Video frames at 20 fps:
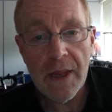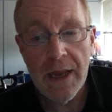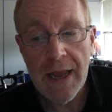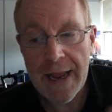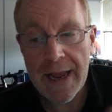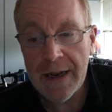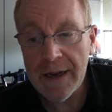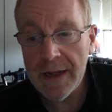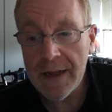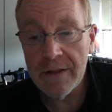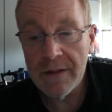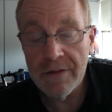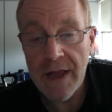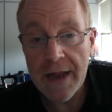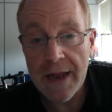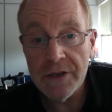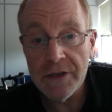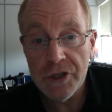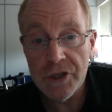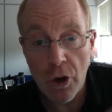It
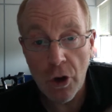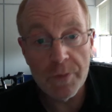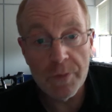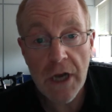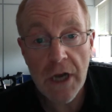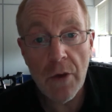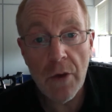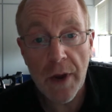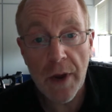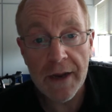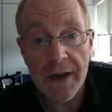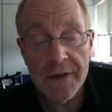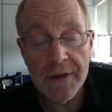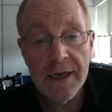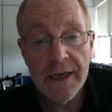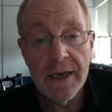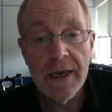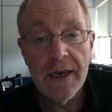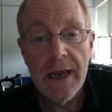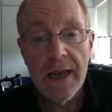then stops glowing.
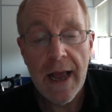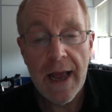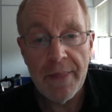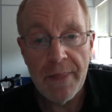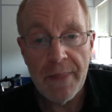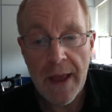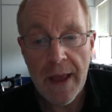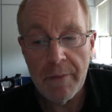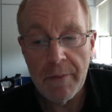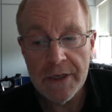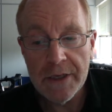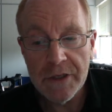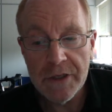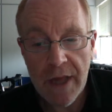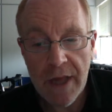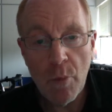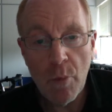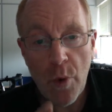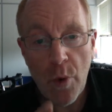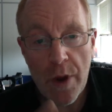And that means
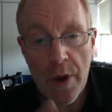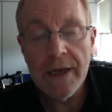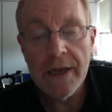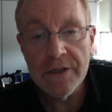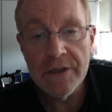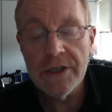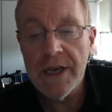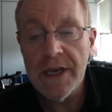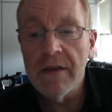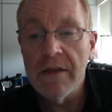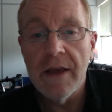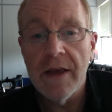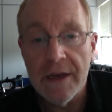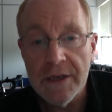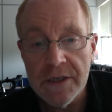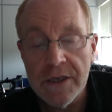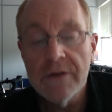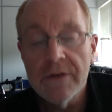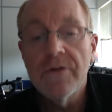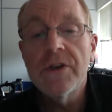then we can see
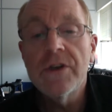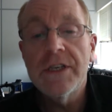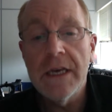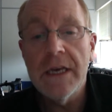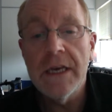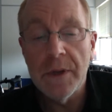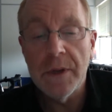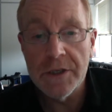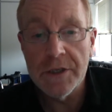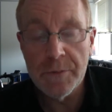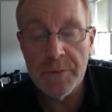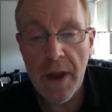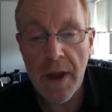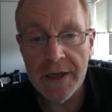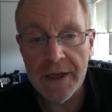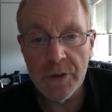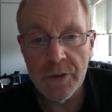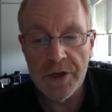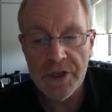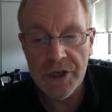things deep in
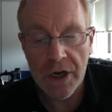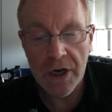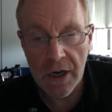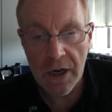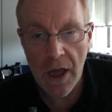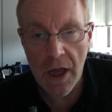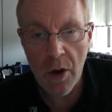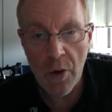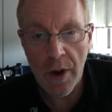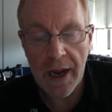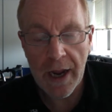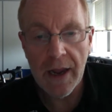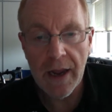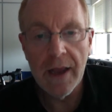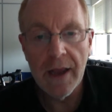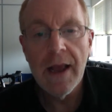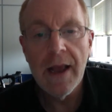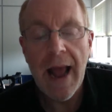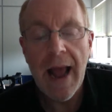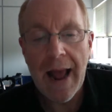space which are glowing
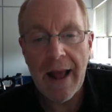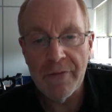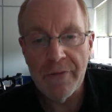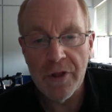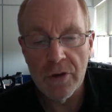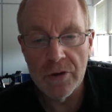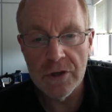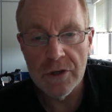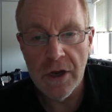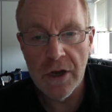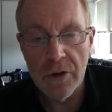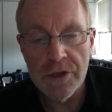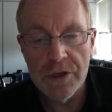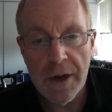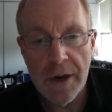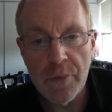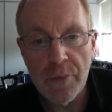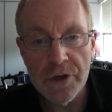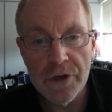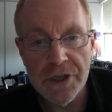at those low
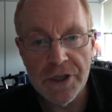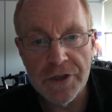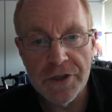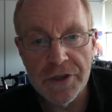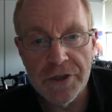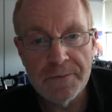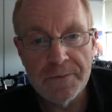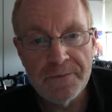temperatures.